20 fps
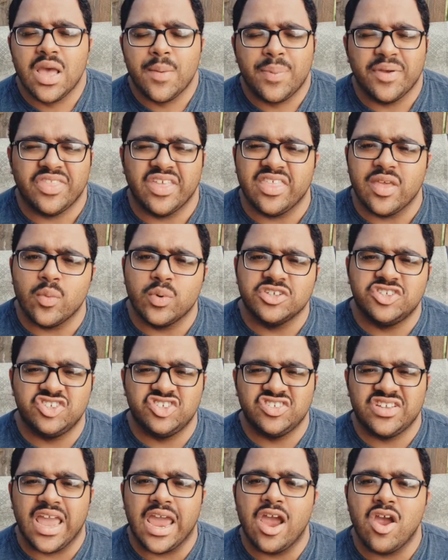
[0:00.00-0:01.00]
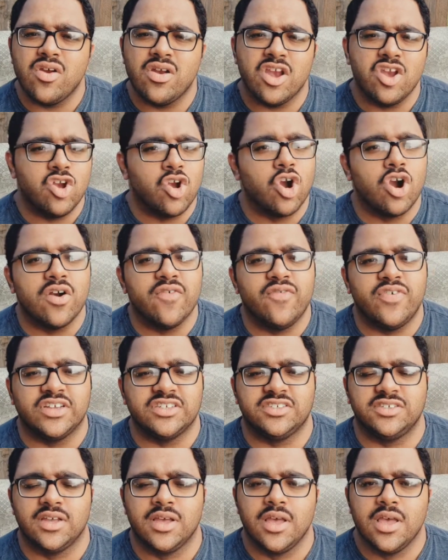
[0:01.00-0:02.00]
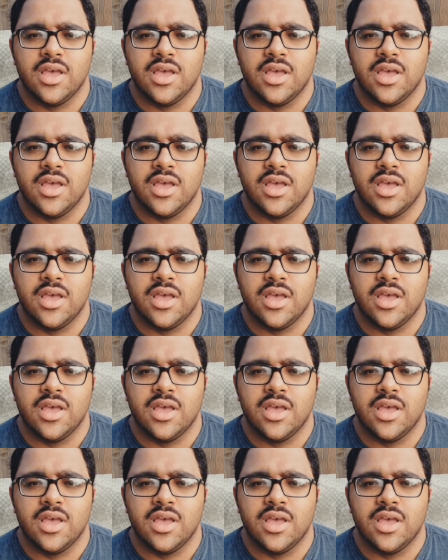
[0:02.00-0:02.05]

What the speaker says: but that they were scared and nervous.